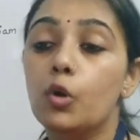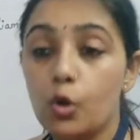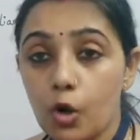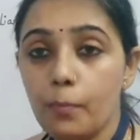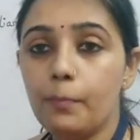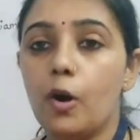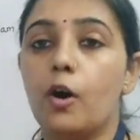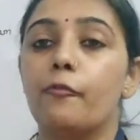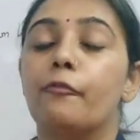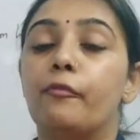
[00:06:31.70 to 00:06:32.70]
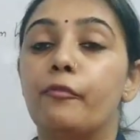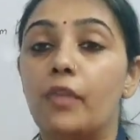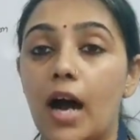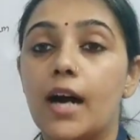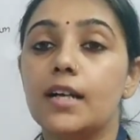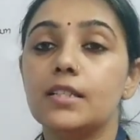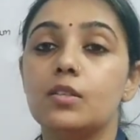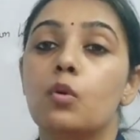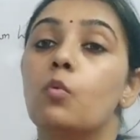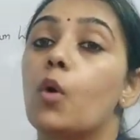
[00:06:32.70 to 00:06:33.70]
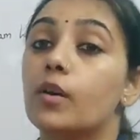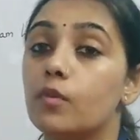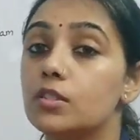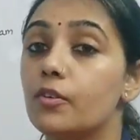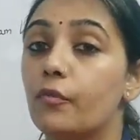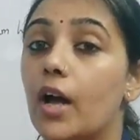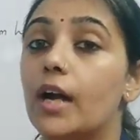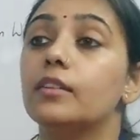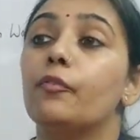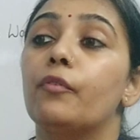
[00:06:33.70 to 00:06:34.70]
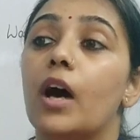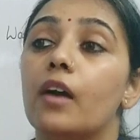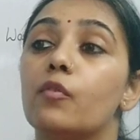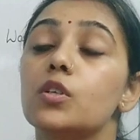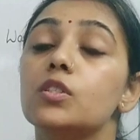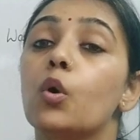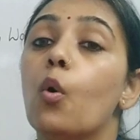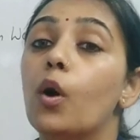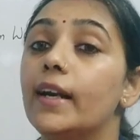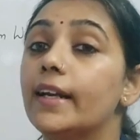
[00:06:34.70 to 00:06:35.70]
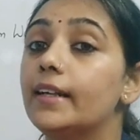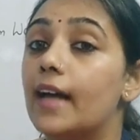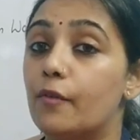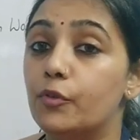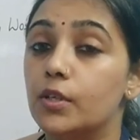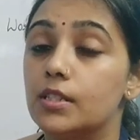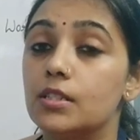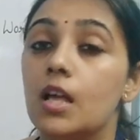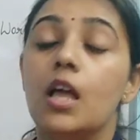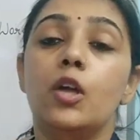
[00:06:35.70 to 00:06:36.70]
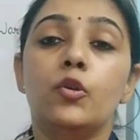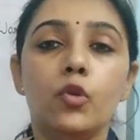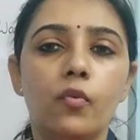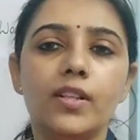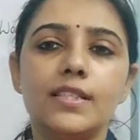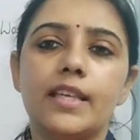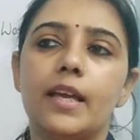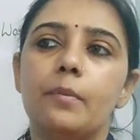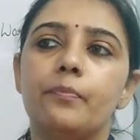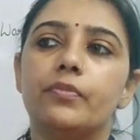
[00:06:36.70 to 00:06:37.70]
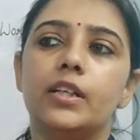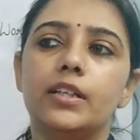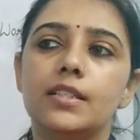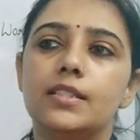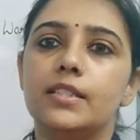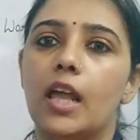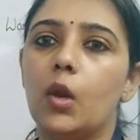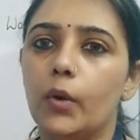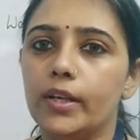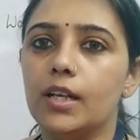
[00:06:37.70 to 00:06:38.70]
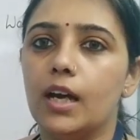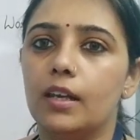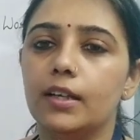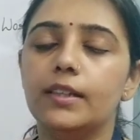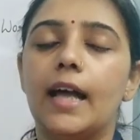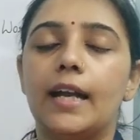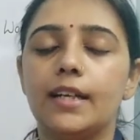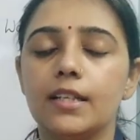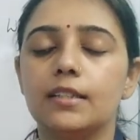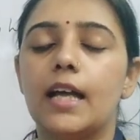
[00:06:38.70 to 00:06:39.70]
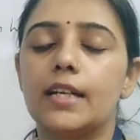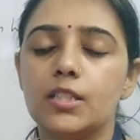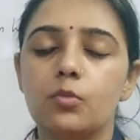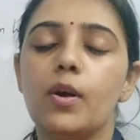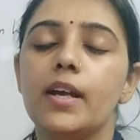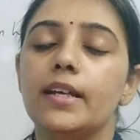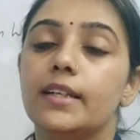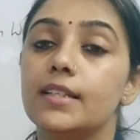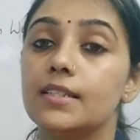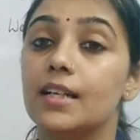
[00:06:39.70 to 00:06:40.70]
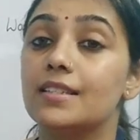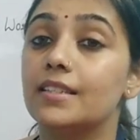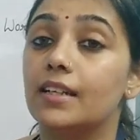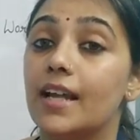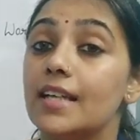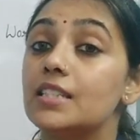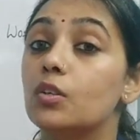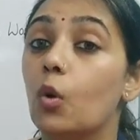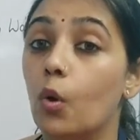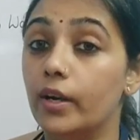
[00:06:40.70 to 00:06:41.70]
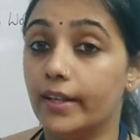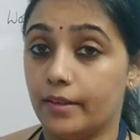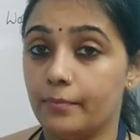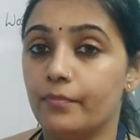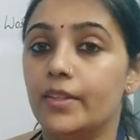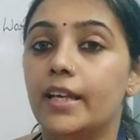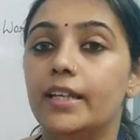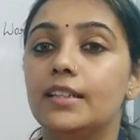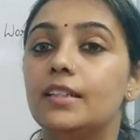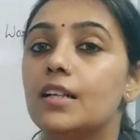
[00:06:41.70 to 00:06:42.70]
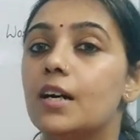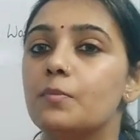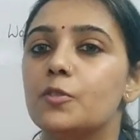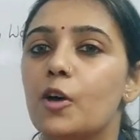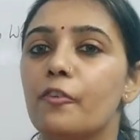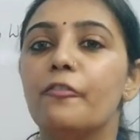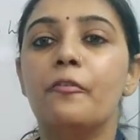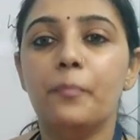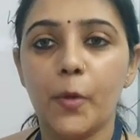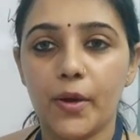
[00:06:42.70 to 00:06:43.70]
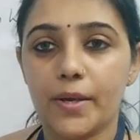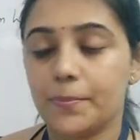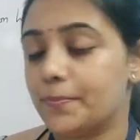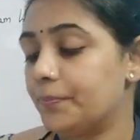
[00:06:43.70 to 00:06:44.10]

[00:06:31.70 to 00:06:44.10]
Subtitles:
group of flowers. What was the flower? The flower was golden daffodils. You will say it is yellow in color. That's why it is considered as golden in terms of poem.